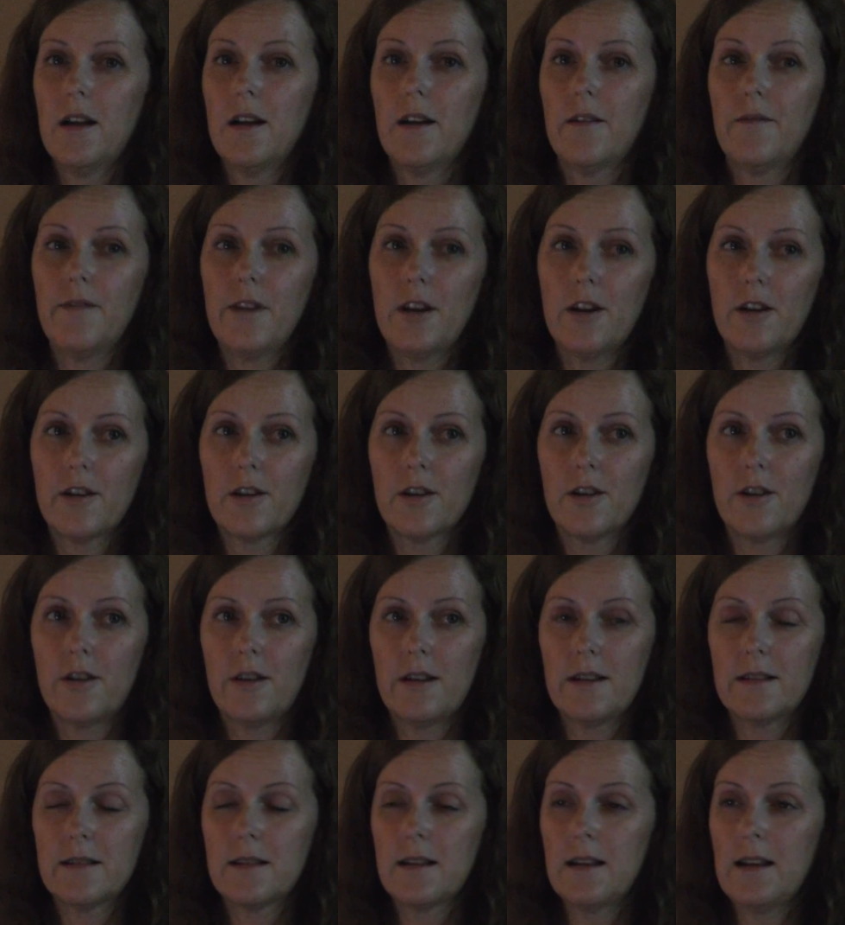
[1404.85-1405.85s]
And we are
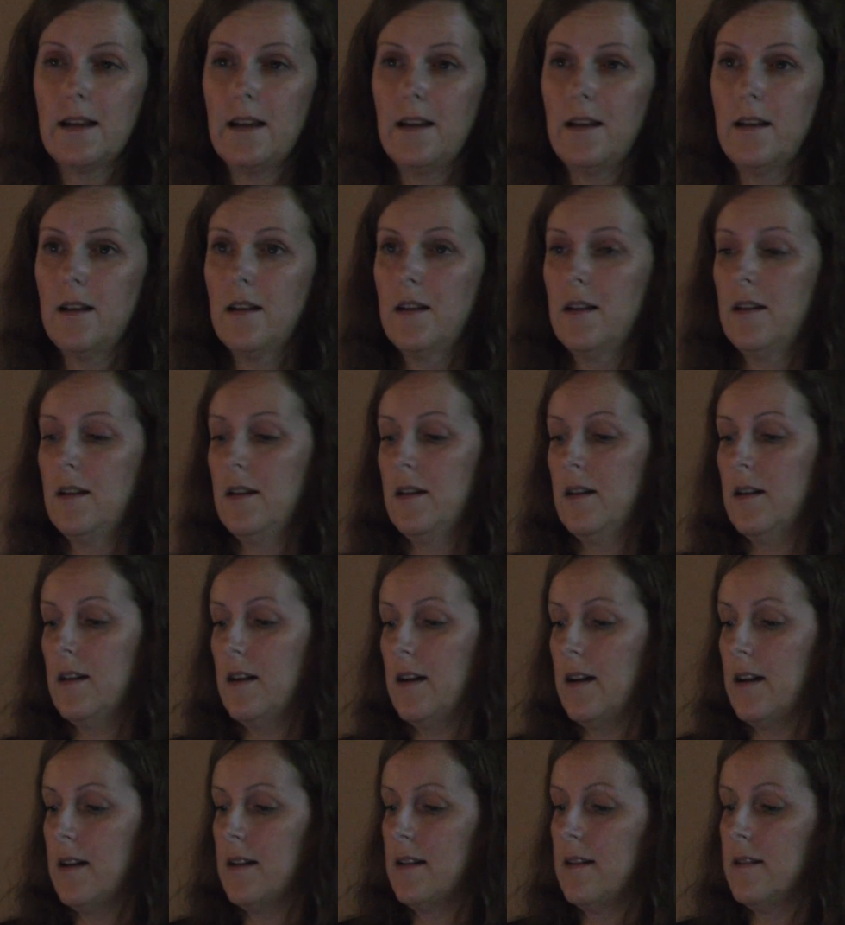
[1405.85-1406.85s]
currently
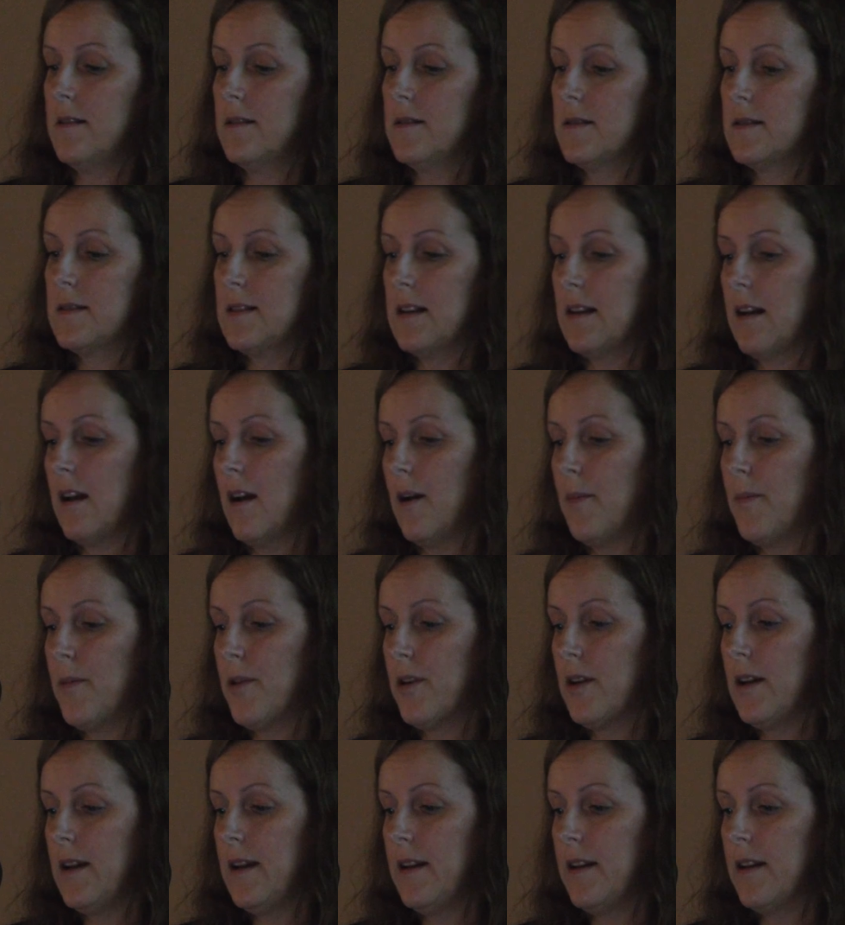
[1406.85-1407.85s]
setting up
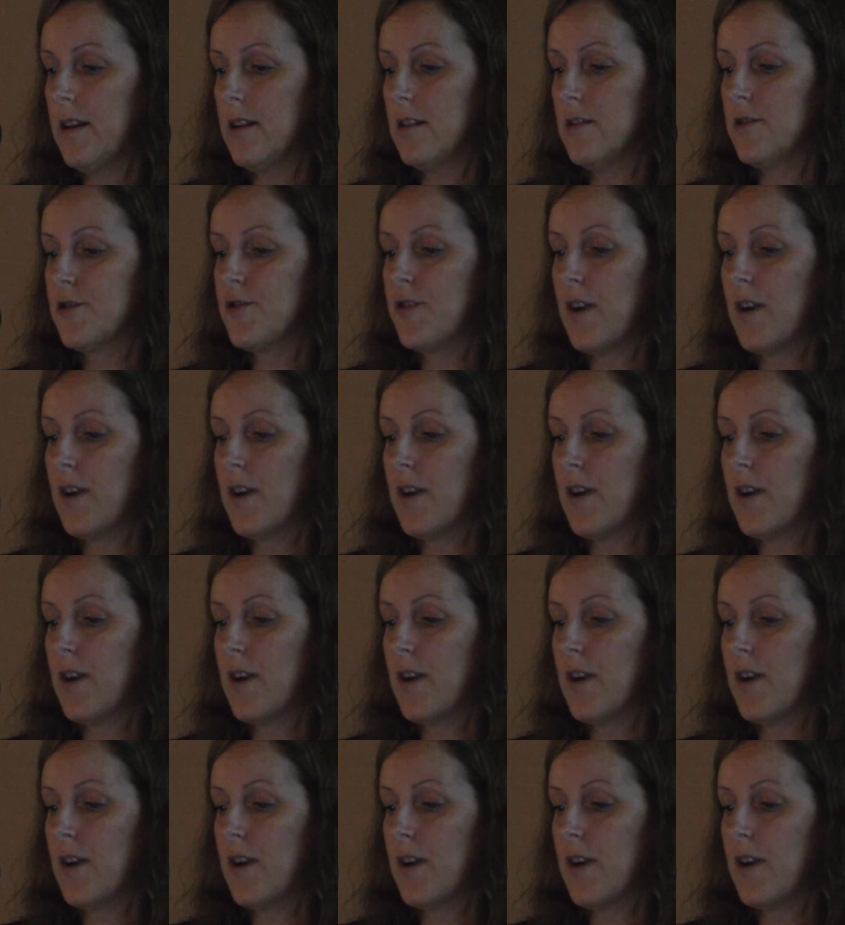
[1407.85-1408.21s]
a clinical